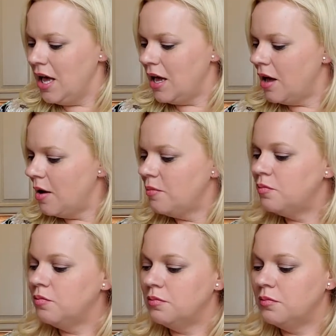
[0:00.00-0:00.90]
Um,
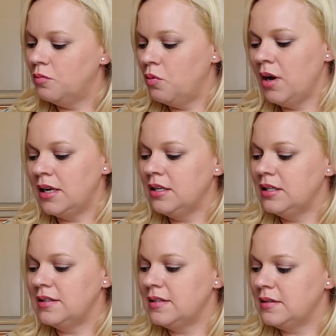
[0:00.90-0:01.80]
one,
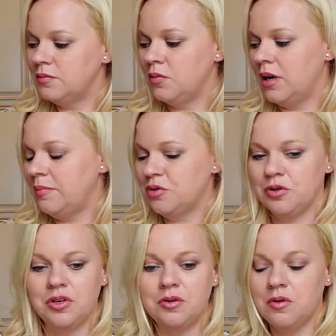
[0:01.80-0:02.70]
this is one I'm sure
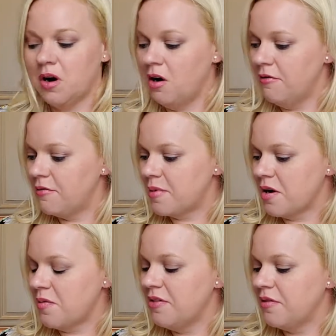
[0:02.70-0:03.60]
you are all
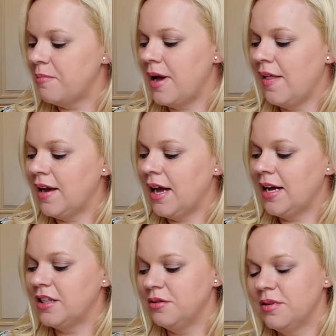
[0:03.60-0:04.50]
familiar with from
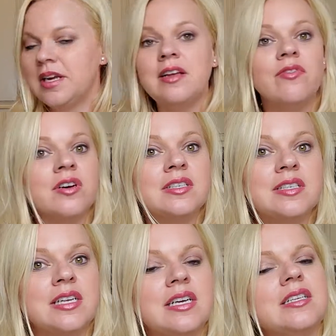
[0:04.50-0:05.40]
Malachi 3, verse
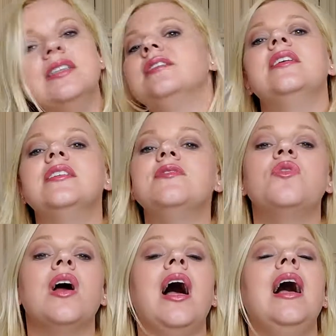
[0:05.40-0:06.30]
6. It says,
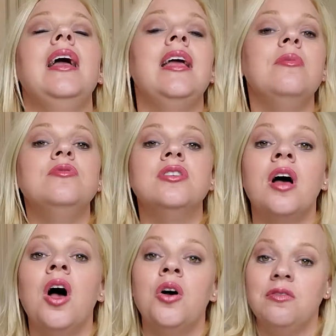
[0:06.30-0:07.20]
For I am
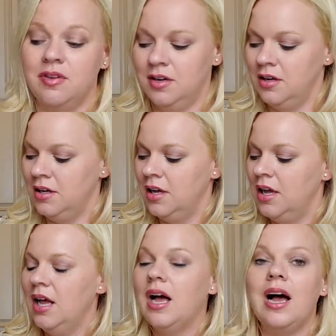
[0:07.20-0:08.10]
Jehovah,
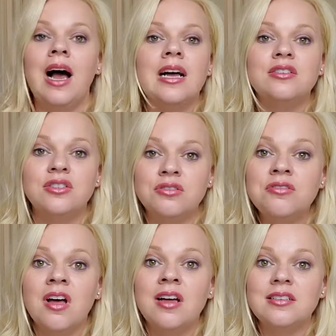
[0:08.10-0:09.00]
I do
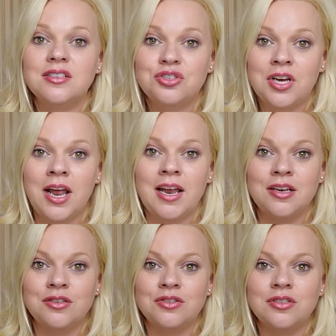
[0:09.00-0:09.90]
not
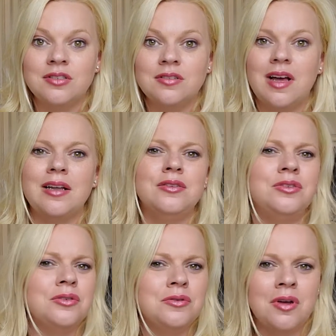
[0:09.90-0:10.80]
change
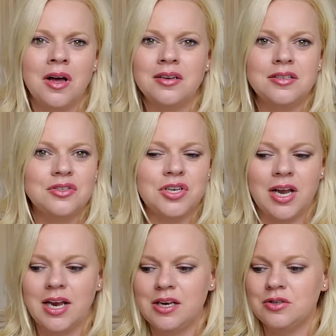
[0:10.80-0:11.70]
do not
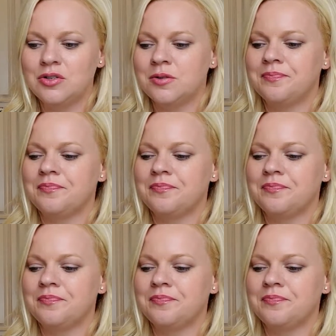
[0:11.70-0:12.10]
change.